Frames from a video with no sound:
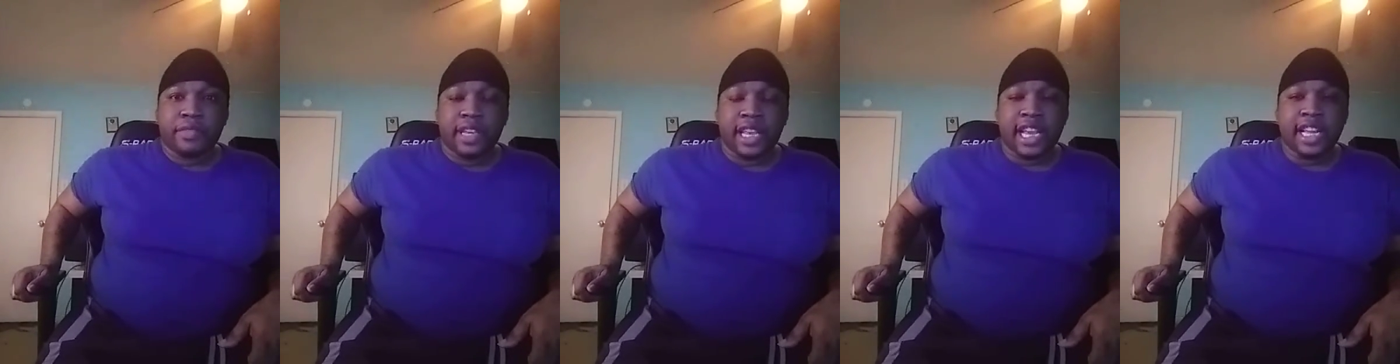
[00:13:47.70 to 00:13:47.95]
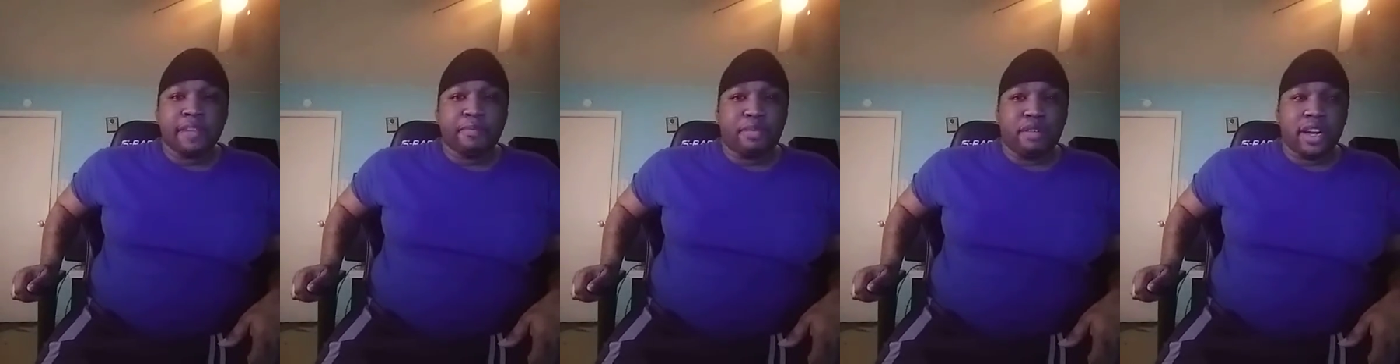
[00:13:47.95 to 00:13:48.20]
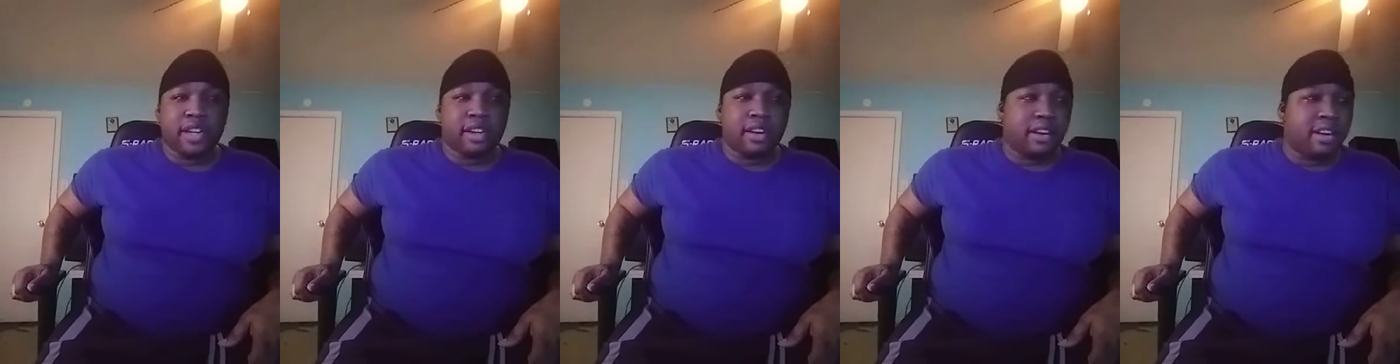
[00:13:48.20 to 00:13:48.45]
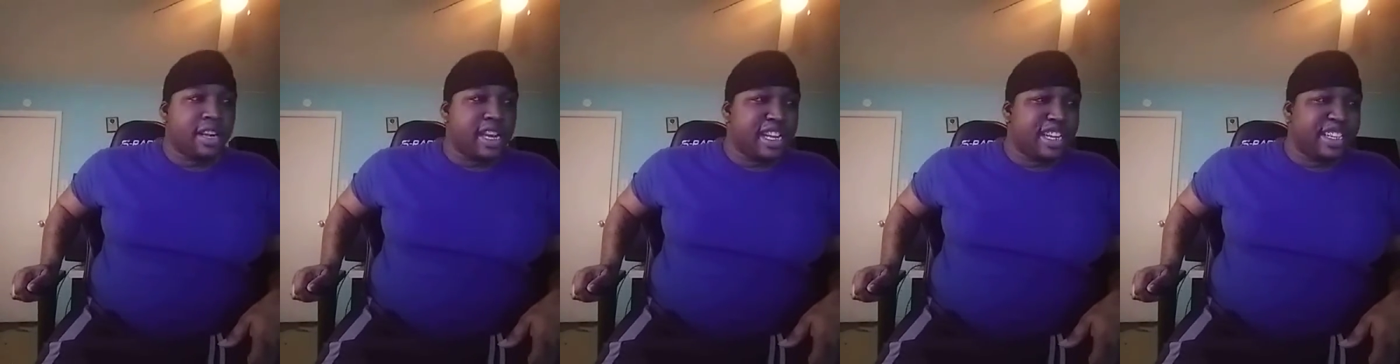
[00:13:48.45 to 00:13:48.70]
He ain't a point
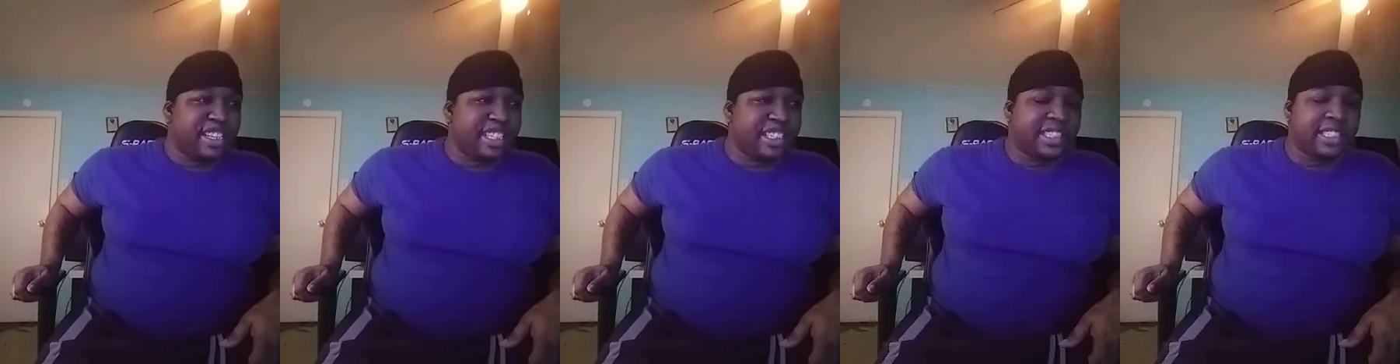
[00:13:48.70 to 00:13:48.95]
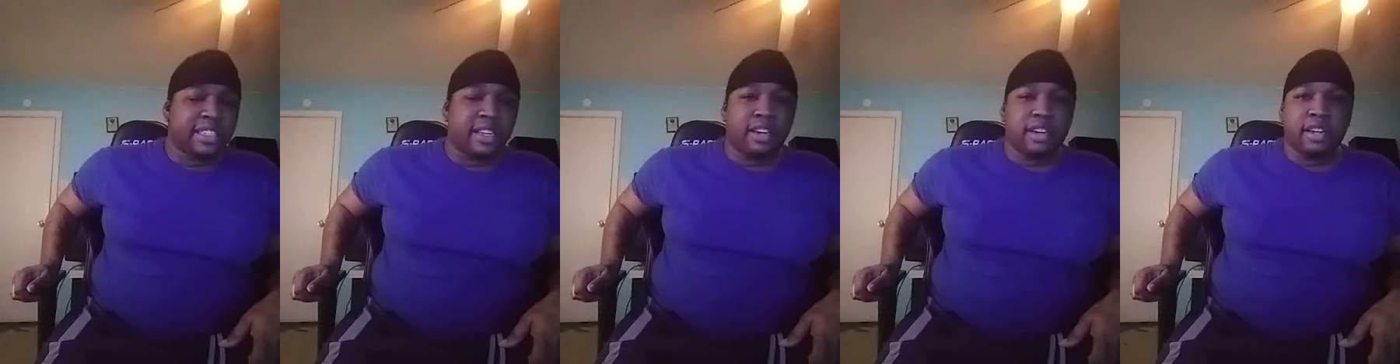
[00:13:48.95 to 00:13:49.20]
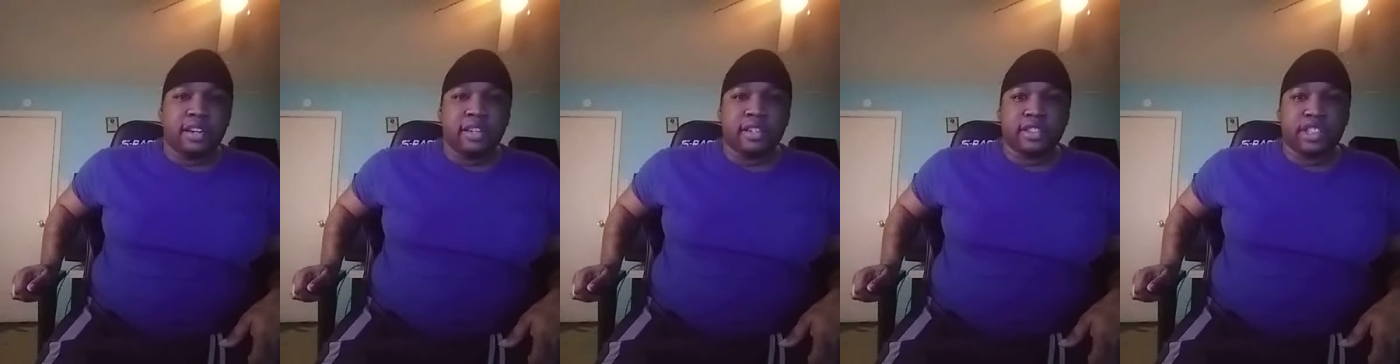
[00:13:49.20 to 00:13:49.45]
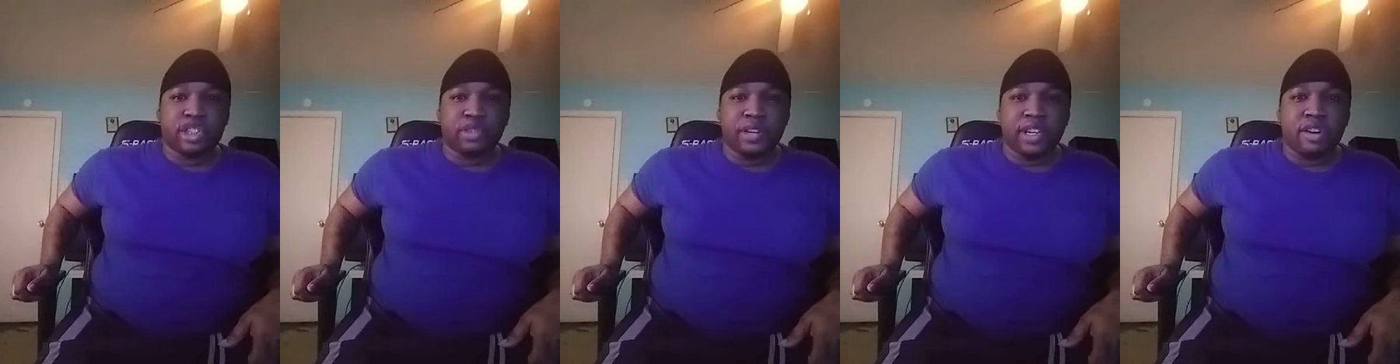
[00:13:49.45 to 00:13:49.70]
guard. This is
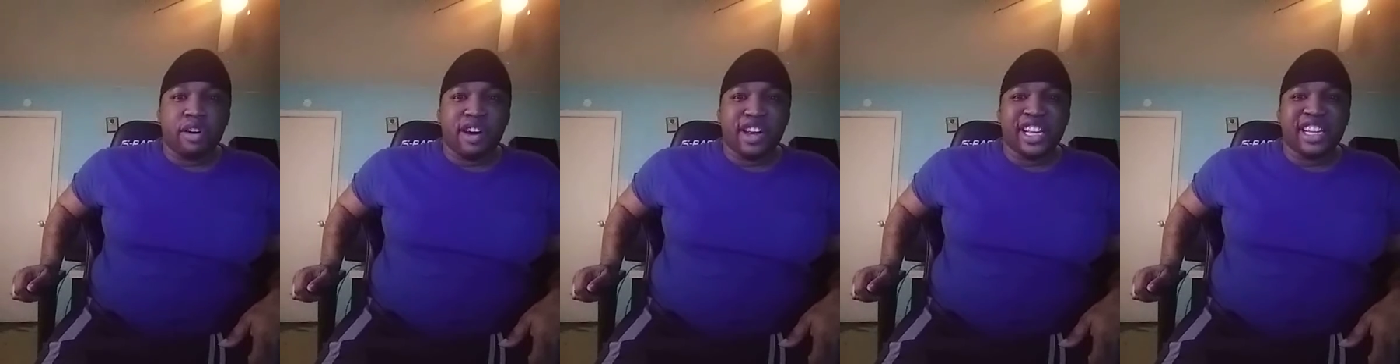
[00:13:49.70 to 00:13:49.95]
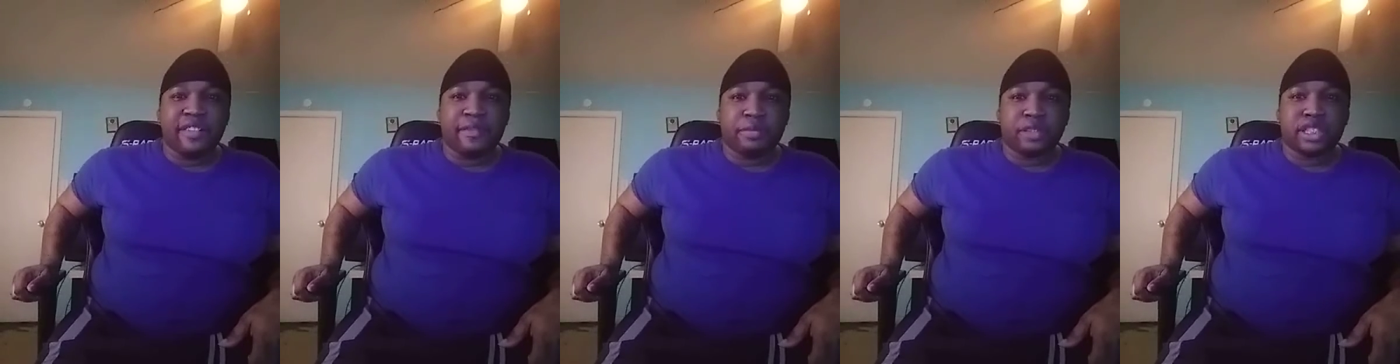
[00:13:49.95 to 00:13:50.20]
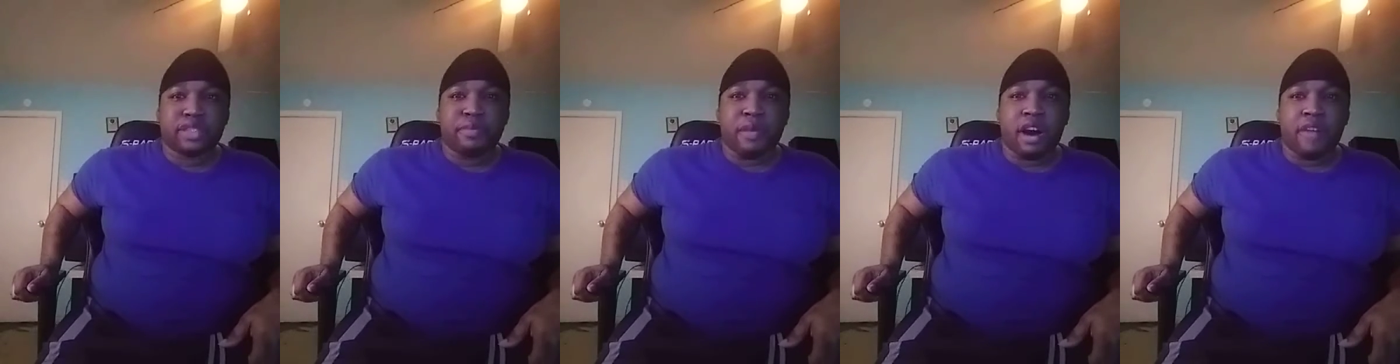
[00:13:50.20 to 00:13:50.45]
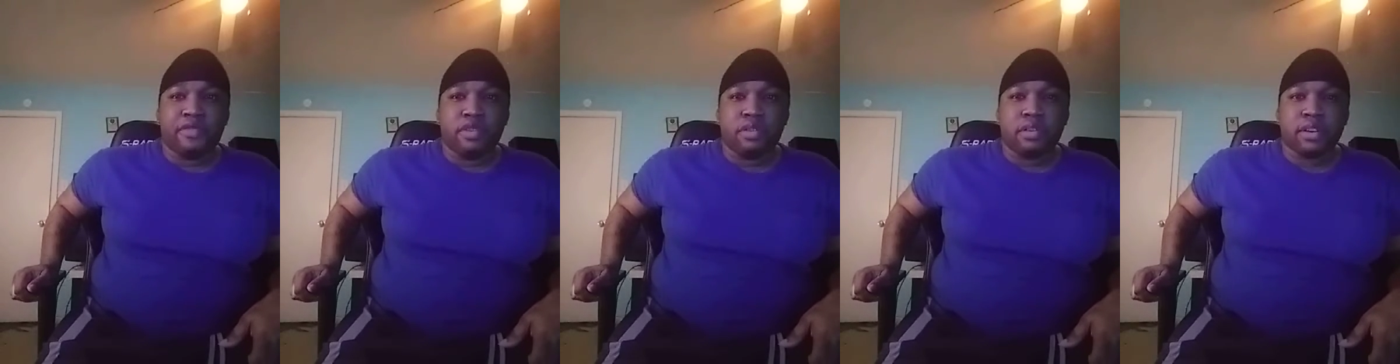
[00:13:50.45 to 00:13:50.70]
a shooting guard and a
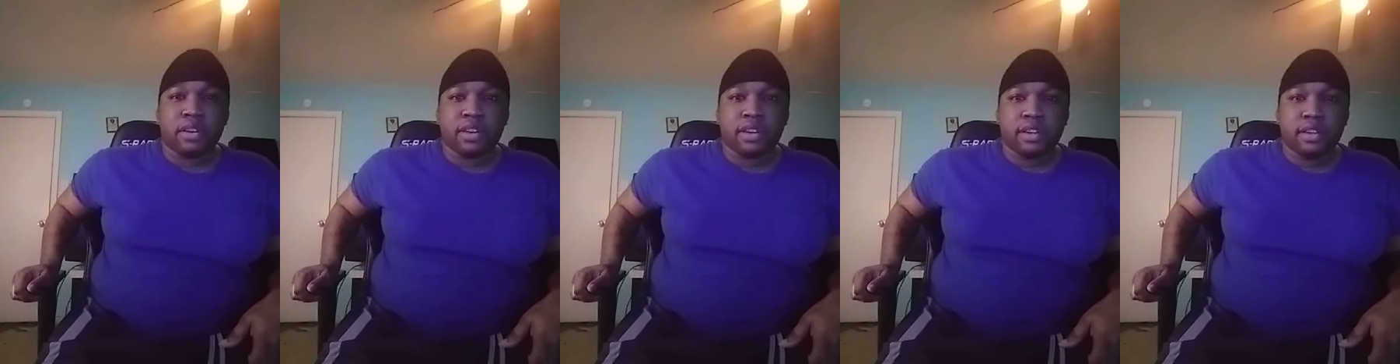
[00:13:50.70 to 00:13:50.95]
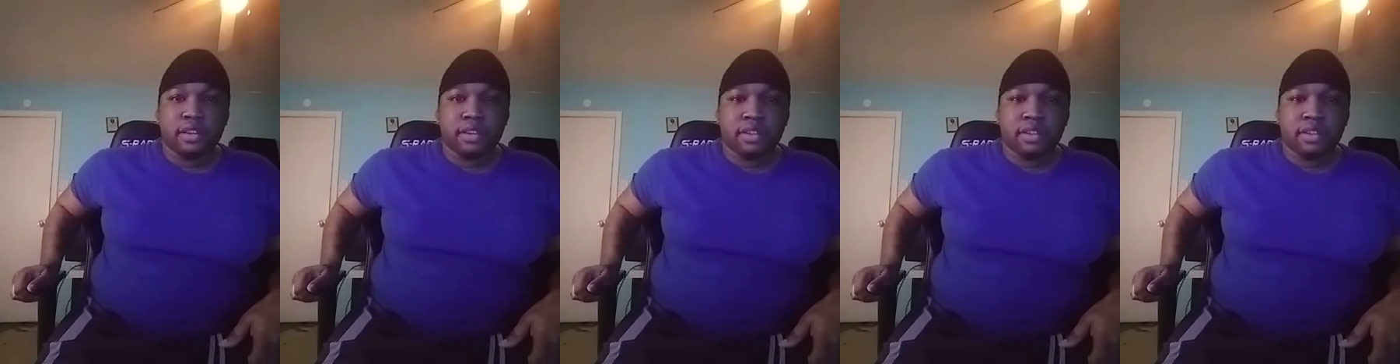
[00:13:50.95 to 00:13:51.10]
small forward.